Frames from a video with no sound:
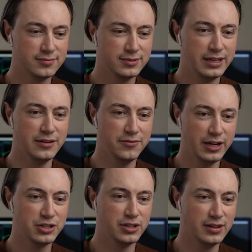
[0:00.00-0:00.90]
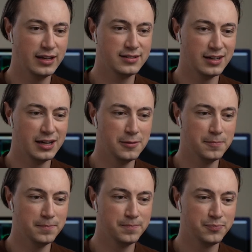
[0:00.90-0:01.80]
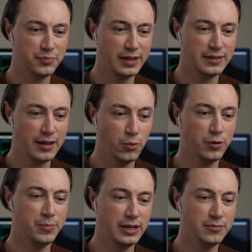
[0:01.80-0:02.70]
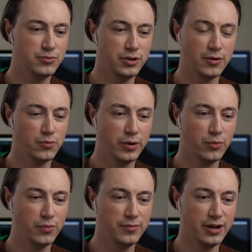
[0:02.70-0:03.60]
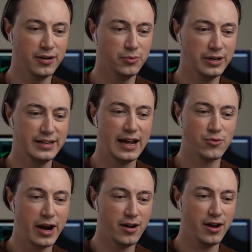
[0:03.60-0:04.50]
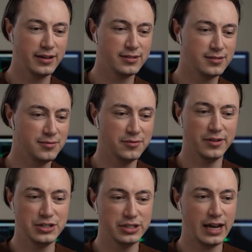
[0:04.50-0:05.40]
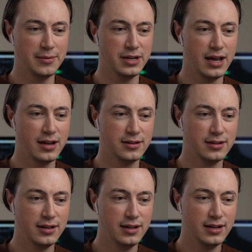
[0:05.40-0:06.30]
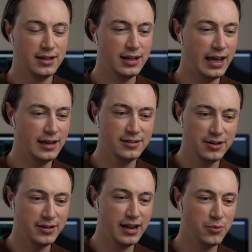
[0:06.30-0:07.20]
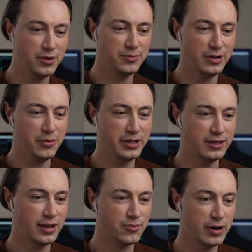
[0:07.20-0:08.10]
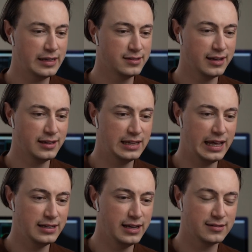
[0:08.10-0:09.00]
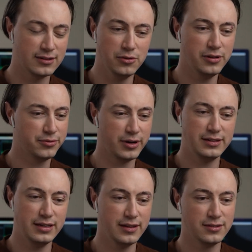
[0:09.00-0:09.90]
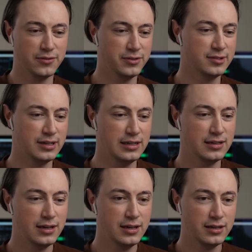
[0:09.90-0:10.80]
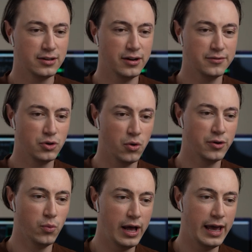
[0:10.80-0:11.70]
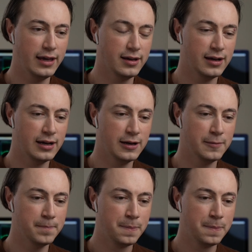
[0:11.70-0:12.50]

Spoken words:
conviction that that there would be, we did our rate hikes, inflation came down, and now we can cut rates, and yes, slowly throughout the year that's obviously kind of gone away, and